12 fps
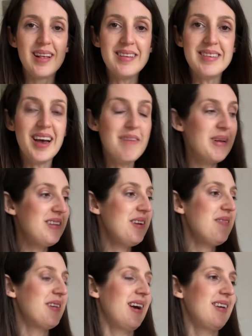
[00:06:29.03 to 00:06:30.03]
See, I've made
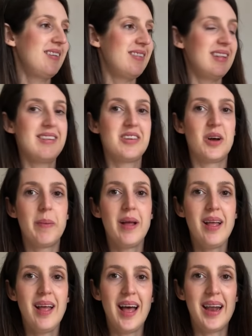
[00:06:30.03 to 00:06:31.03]
two versions of this top
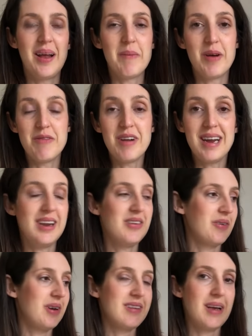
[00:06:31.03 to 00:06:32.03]
and I'm, I really
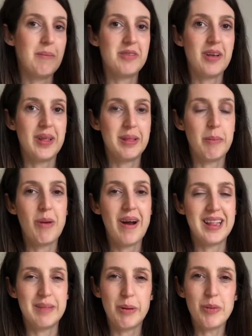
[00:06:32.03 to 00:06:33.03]
enjoyed um, sewing them and
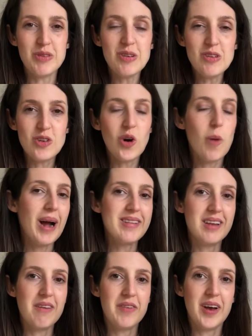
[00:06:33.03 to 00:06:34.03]
wearing them. I wasn't sure
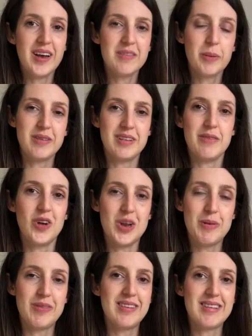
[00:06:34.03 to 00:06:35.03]
about it at first because of the
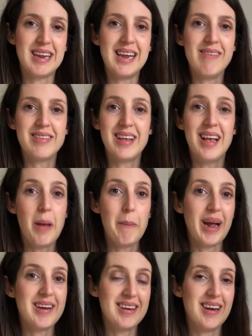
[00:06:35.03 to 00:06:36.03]
volume of the sleeves,
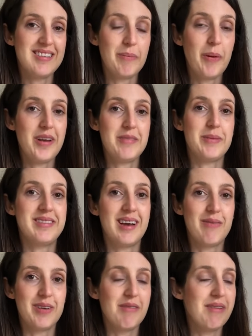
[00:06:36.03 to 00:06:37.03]
but actually I surprised
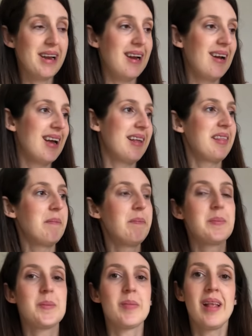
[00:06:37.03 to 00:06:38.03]
myself and I really like them.